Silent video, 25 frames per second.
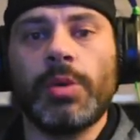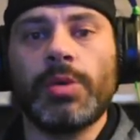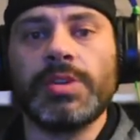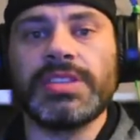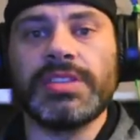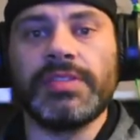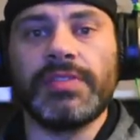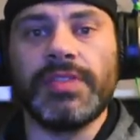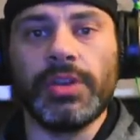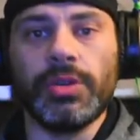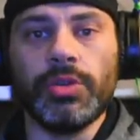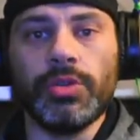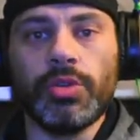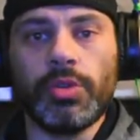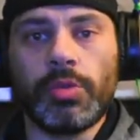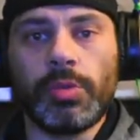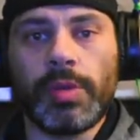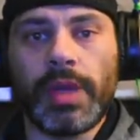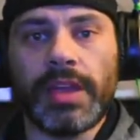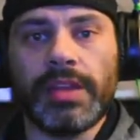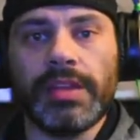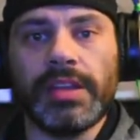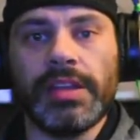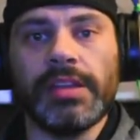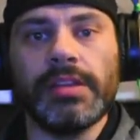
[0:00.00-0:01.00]
if you're new
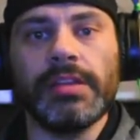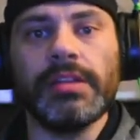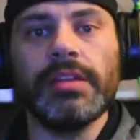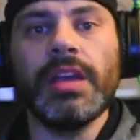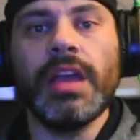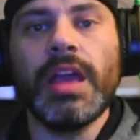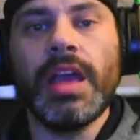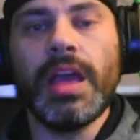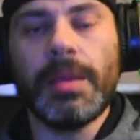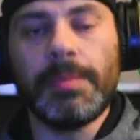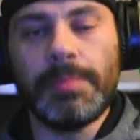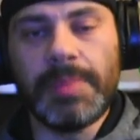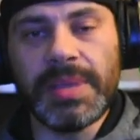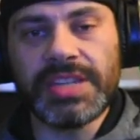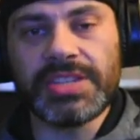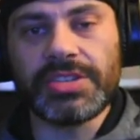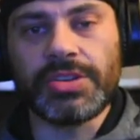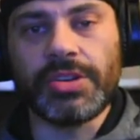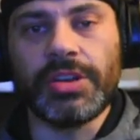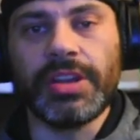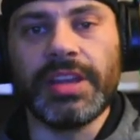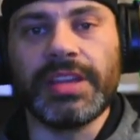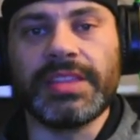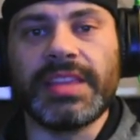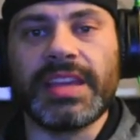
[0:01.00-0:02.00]
around here, be
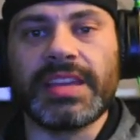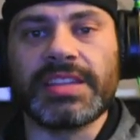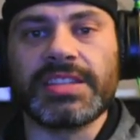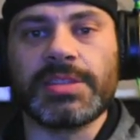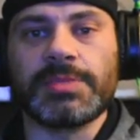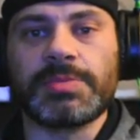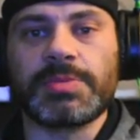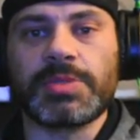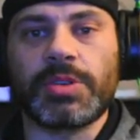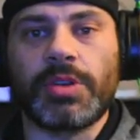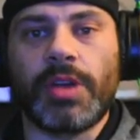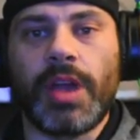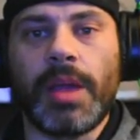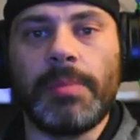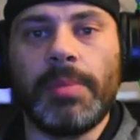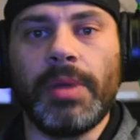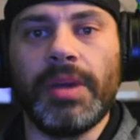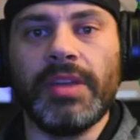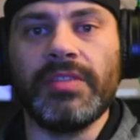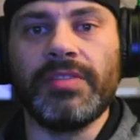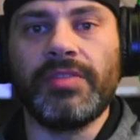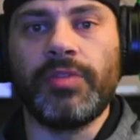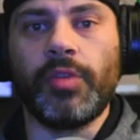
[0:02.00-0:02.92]
sure to hit that subscribe button for